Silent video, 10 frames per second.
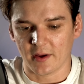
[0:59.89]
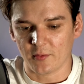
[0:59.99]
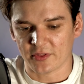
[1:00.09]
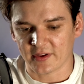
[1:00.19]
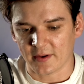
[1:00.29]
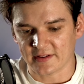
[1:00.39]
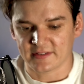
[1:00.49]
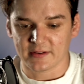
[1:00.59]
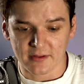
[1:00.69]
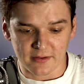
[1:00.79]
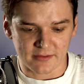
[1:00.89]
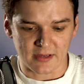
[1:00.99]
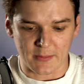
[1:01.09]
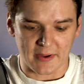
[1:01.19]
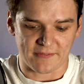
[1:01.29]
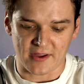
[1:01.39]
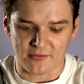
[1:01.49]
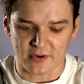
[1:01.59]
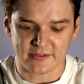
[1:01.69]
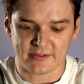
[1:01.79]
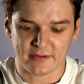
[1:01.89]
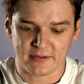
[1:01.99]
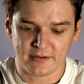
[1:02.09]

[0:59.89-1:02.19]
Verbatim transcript: with some of my favorites.